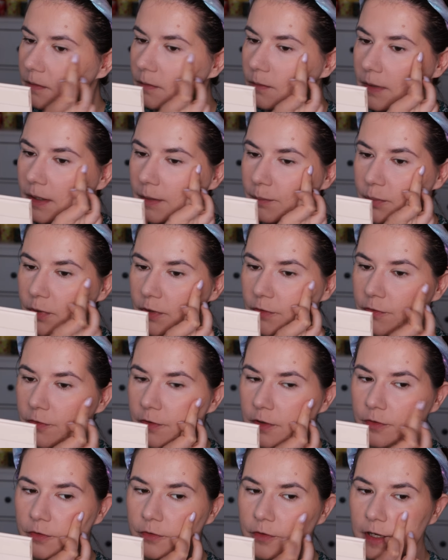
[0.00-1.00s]
well I
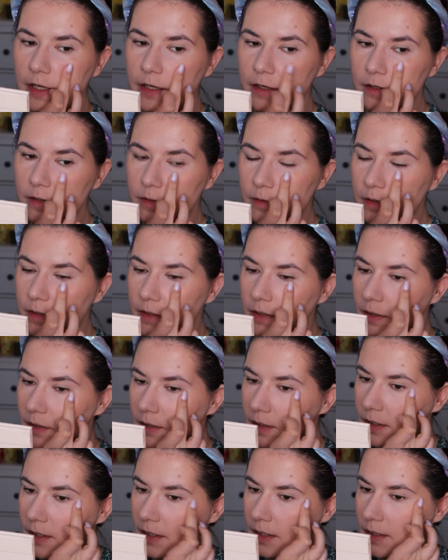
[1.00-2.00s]
prefer finger
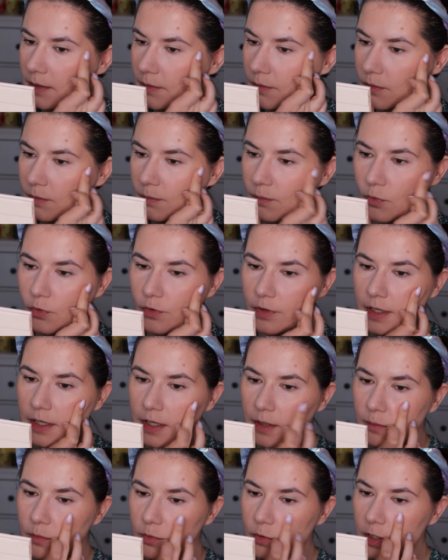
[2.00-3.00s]
more
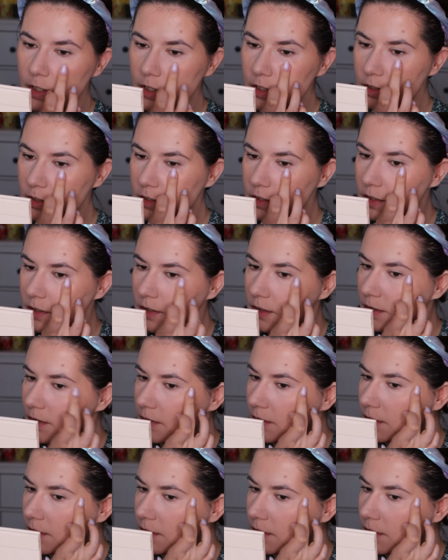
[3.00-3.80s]
than a brush